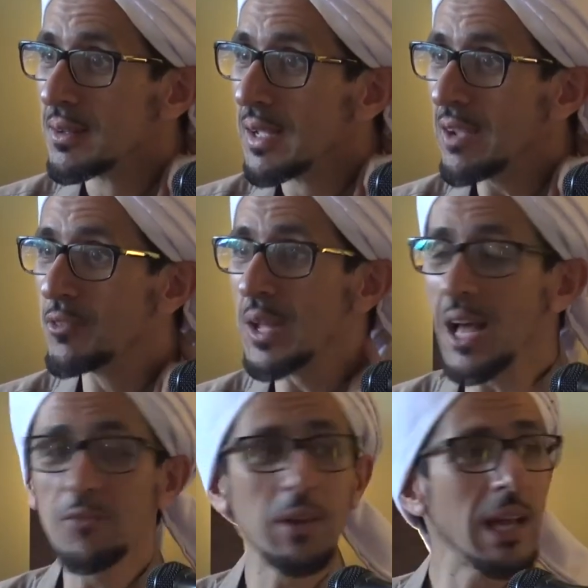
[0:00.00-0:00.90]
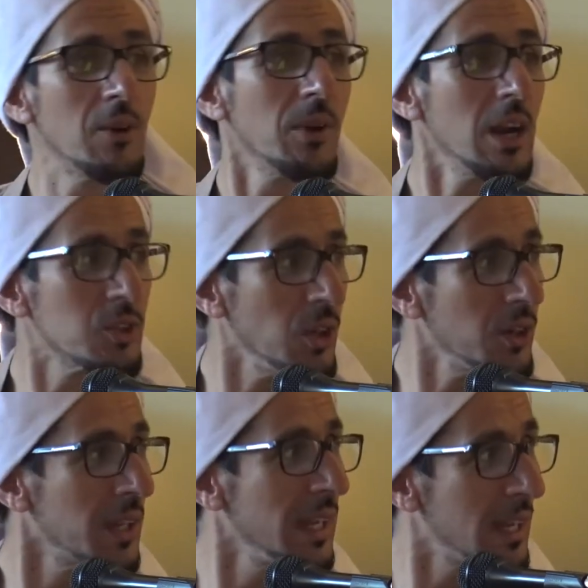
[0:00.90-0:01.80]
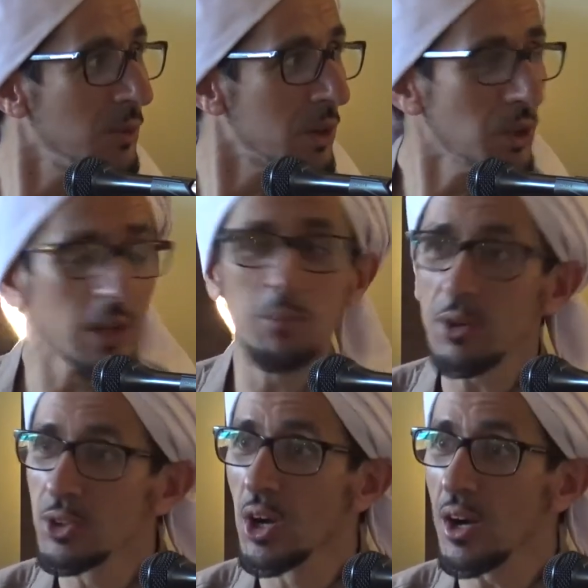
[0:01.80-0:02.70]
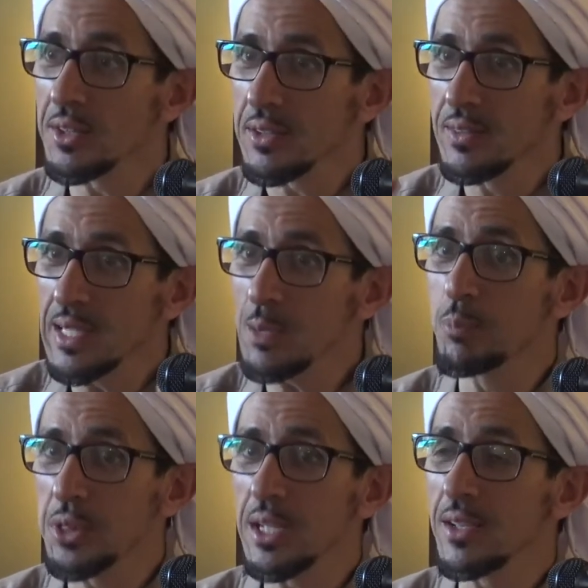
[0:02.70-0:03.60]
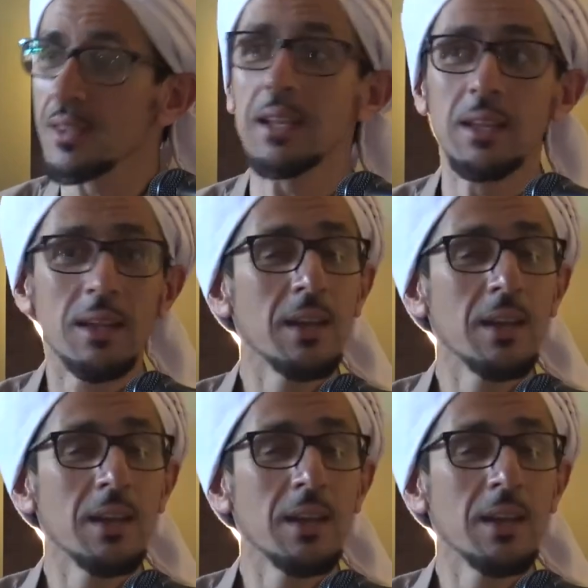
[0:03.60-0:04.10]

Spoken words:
Every half an hour, we're talking about God and deep things and